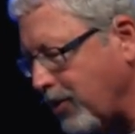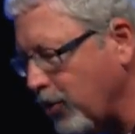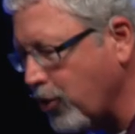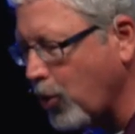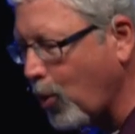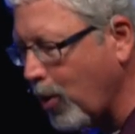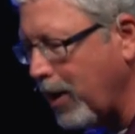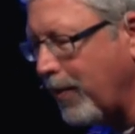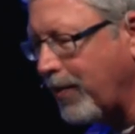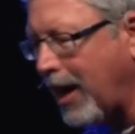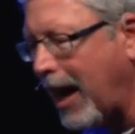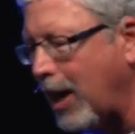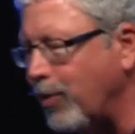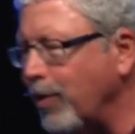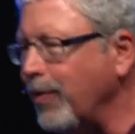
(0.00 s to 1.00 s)
the story of
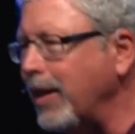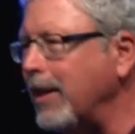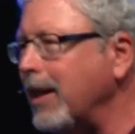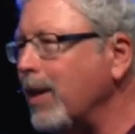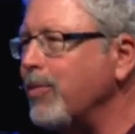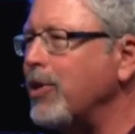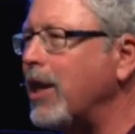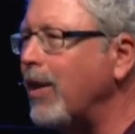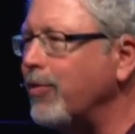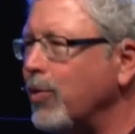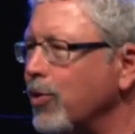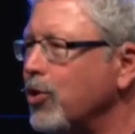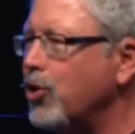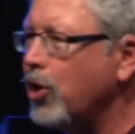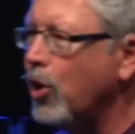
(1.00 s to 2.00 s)
God revealing himself
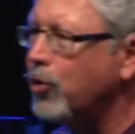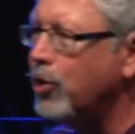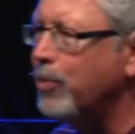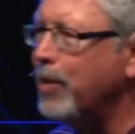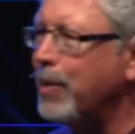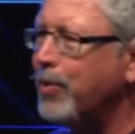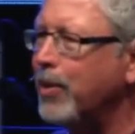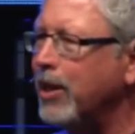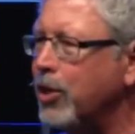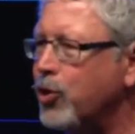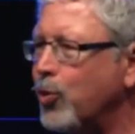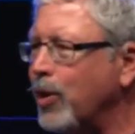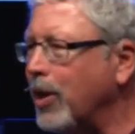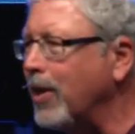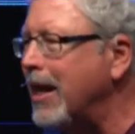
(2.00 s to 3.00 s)
to his chosen people,
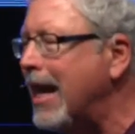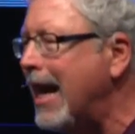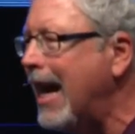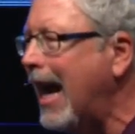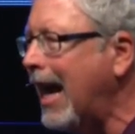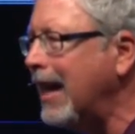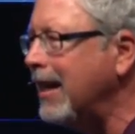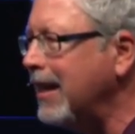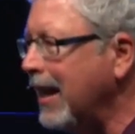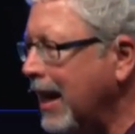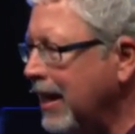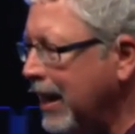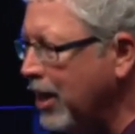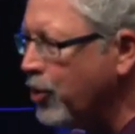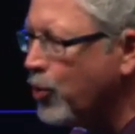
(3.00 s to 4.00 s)
Israel. And,
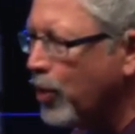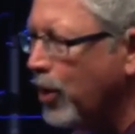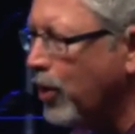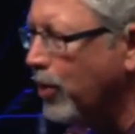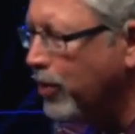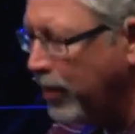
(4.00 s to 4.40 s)
and Israel,